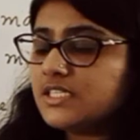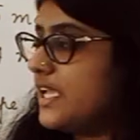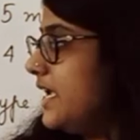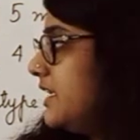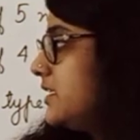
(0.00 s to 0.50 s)

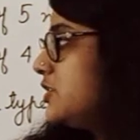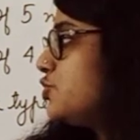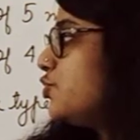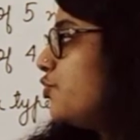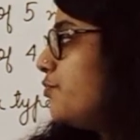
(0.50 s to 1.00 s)
in
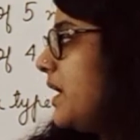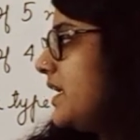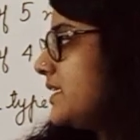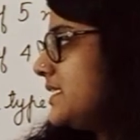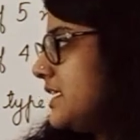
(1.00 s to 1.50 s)
2
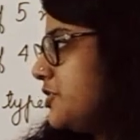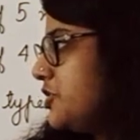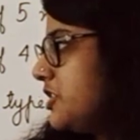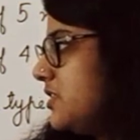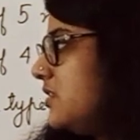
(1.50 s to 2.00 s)
marks
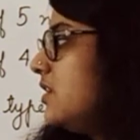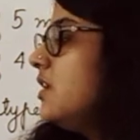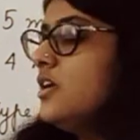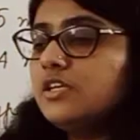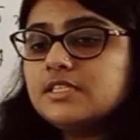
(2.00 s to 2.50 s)

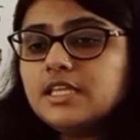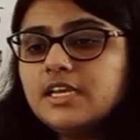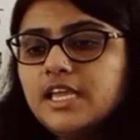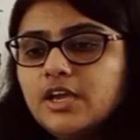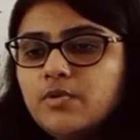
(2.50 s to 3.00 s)
section,
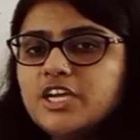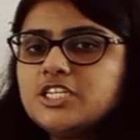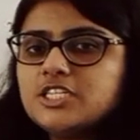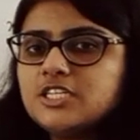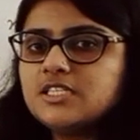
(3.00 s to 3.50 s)
3
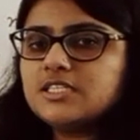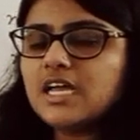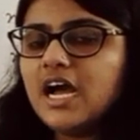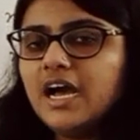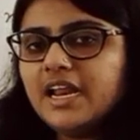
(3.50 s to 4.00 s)
questions
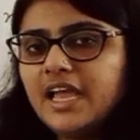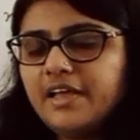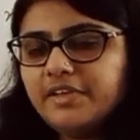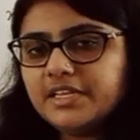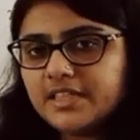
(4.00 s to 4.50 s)
are
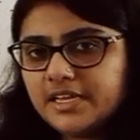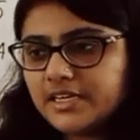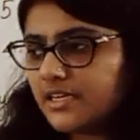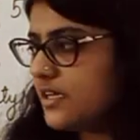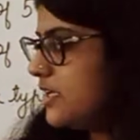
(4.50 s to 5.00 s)
having the
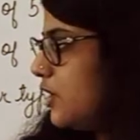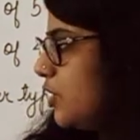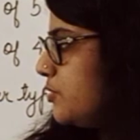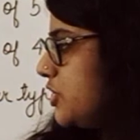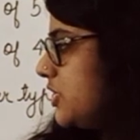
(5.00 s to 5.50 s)
internal
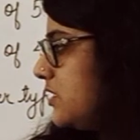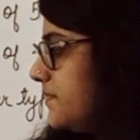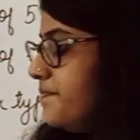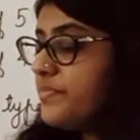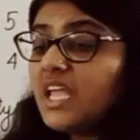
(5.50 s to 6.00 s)
option.
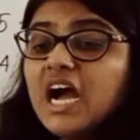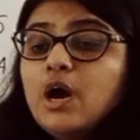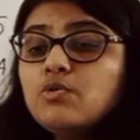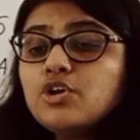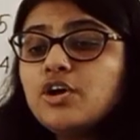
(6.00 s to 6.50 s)

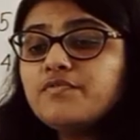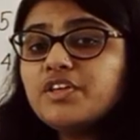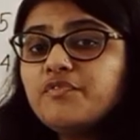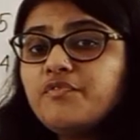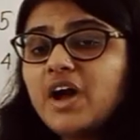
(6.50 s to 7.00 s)
Out of
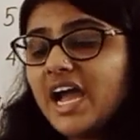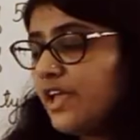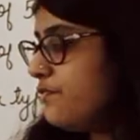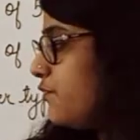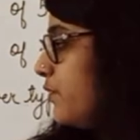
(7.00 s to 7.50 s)
the
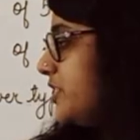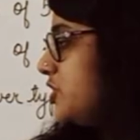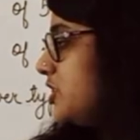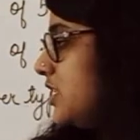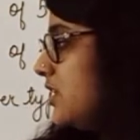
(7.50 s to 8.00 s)
5
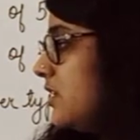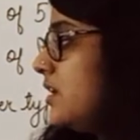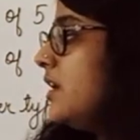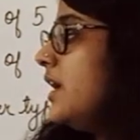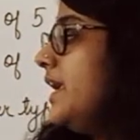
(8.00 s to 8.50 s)

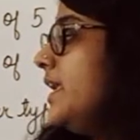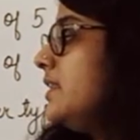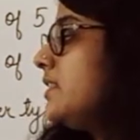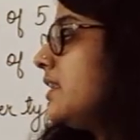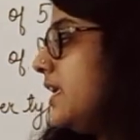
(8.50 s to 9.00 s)
questions
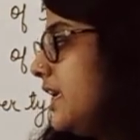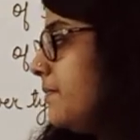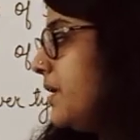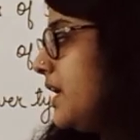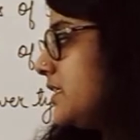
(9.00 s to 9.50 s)
in 3
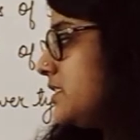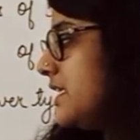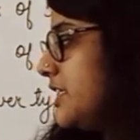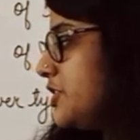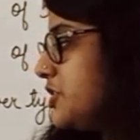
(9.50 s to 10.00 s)
marks
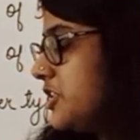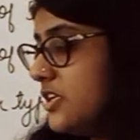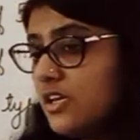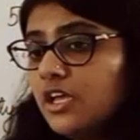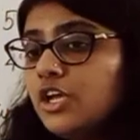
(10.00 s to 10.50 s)

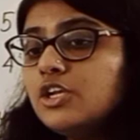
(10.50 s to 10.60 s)
section,